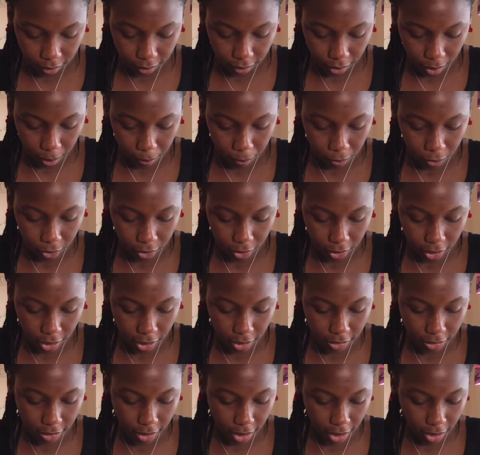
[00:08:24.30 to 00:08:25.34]
I'm going to
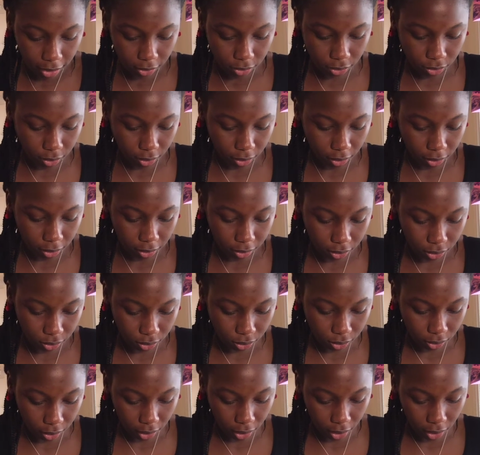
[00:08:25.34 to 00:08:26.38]
cut the extra
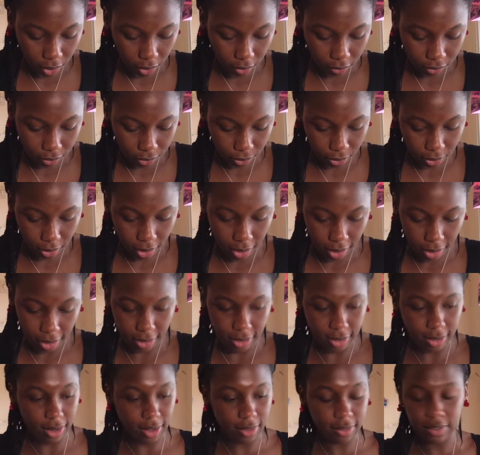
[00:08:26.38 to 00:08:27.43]
string off so that
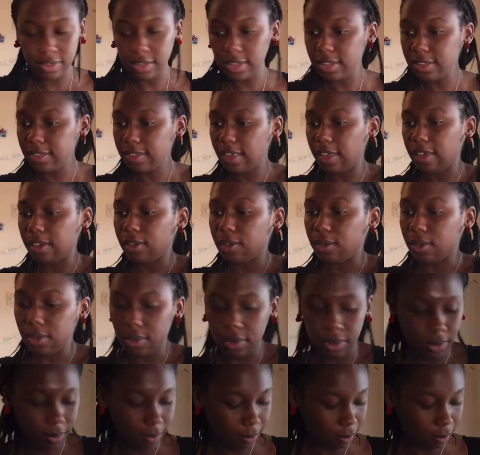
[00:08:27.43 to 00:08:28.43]
it doesn't get tangled.